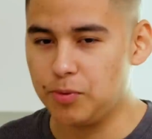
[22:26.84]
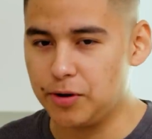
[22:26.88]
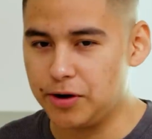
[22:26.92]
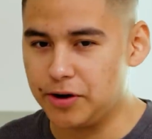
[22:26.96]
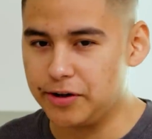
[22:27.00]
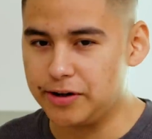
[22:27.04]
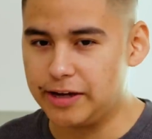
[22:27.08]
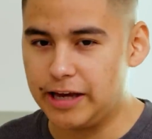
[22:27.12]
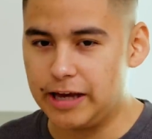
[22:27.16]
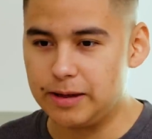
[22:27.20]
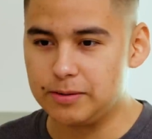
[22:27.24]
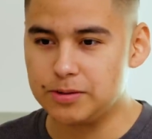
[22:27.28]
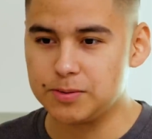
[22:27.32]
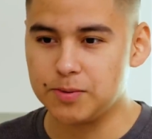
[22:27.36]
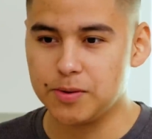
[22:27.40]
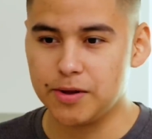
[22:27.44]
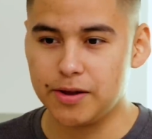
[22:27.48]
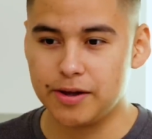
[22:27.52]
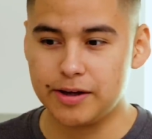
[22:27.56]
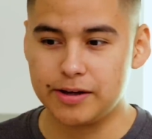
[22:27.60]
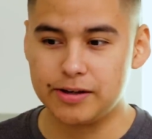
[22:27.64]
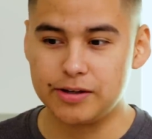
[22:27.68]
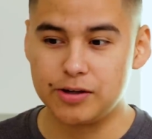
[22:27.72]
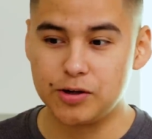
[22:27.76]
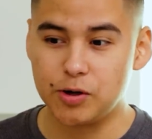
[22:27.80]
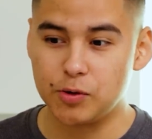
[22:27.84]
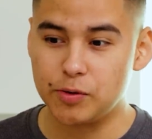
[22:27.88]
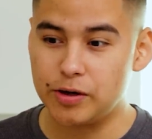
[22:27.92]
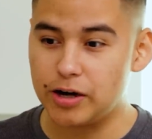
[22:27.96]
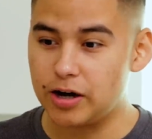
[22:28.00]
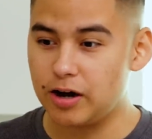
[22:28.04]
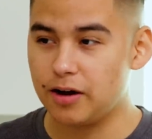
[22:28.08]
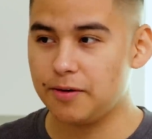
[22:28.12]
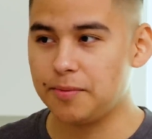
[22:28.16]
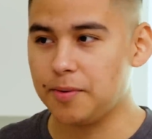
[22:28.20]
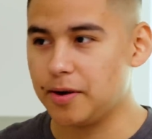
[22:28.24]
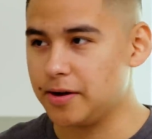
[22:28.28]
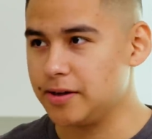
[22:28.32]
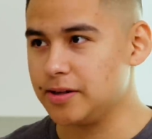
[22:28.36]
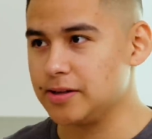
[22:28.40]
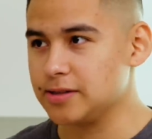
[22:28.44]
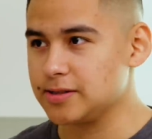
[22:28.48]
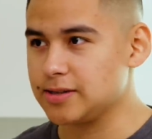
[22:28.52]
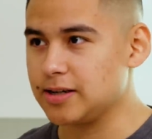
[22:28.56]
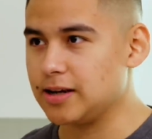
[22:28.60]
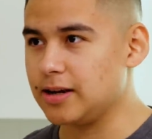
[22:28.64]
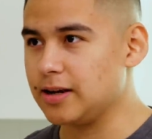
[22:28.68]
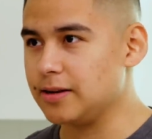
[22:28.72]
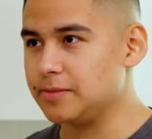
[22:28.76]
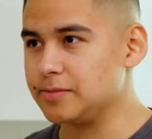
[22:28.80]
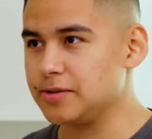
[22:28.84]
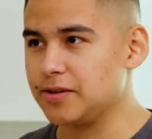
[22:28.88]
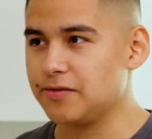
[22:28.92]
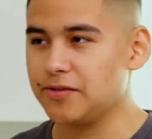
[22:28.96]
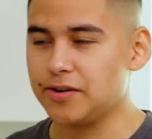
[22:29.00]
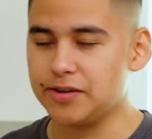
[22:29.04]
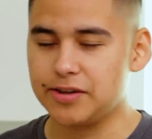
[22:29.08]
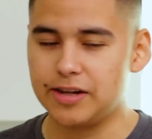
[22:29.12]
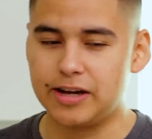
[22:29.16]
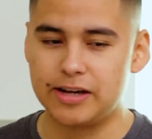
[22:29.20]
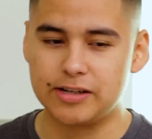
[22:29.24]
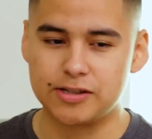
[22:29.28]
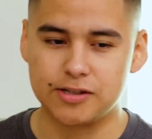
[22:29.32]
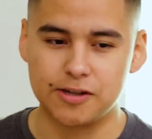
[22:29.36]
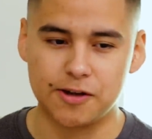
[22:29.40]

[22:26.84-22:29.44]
play your games, but like, you know, get off by this time, stuff like that.